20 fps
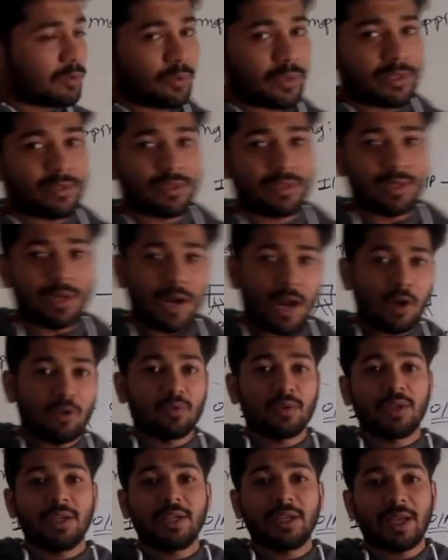to its
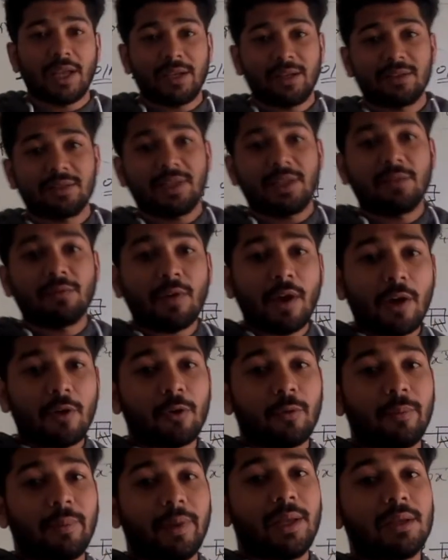surrounding and its
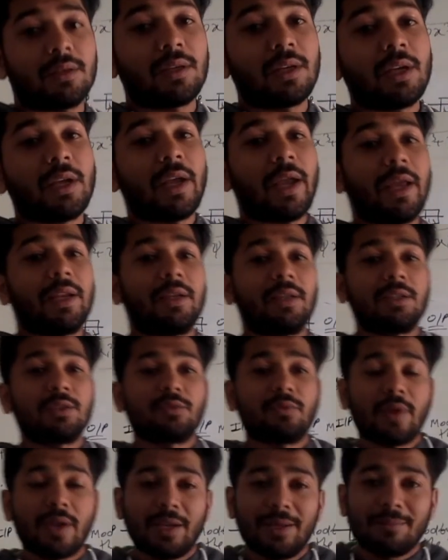environment, and it is
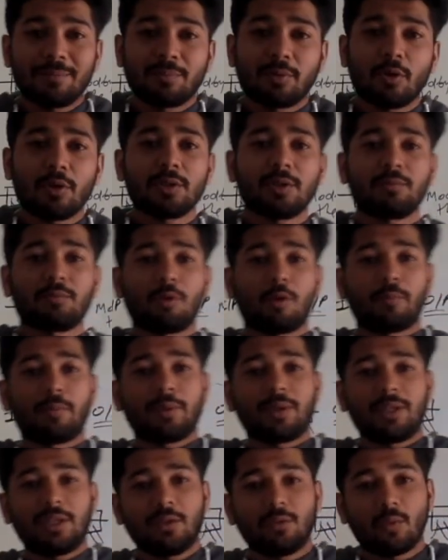very important
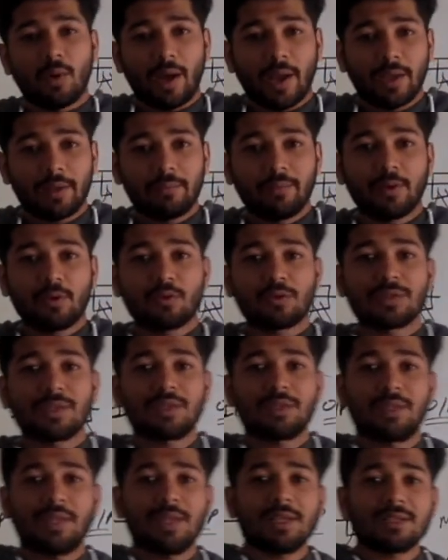property. Why? Because the
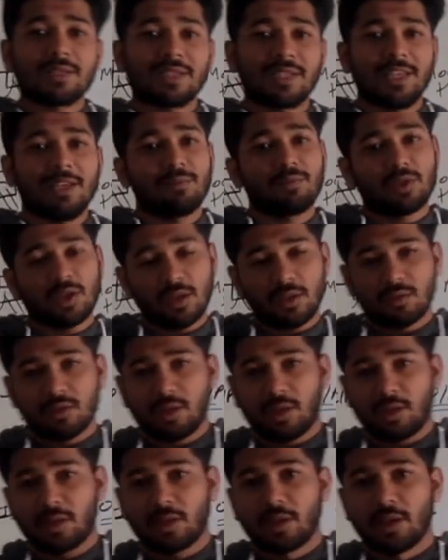things keep
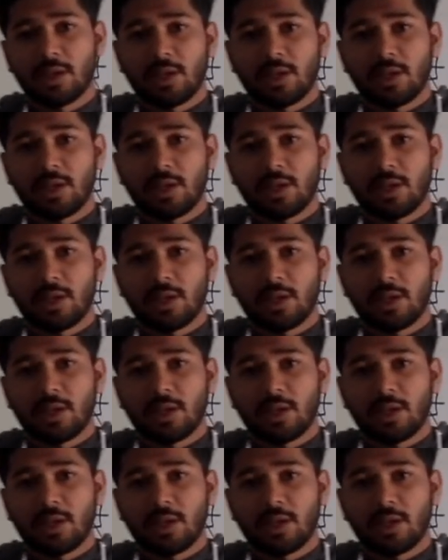changing.